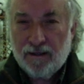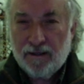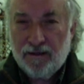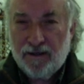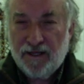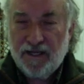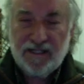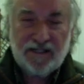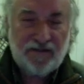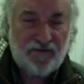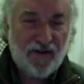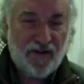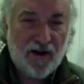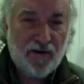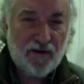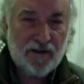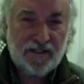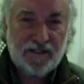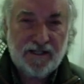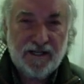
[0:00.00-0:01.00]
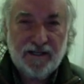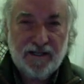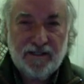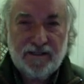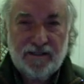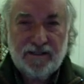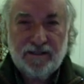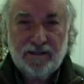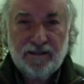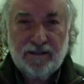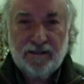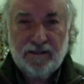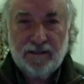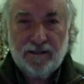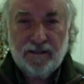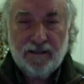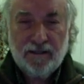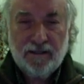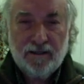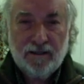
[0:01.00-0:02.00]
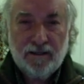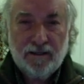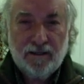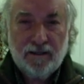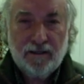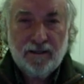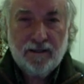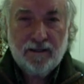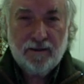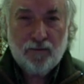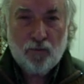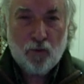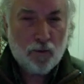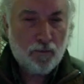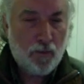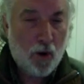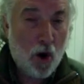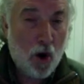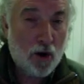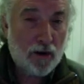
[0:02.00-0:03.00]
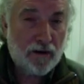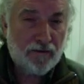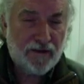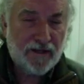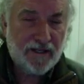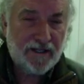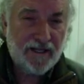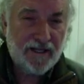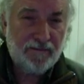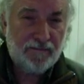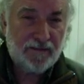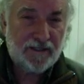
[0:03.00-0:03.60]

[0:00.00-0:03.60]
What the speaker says: These Pharisees were part of the deep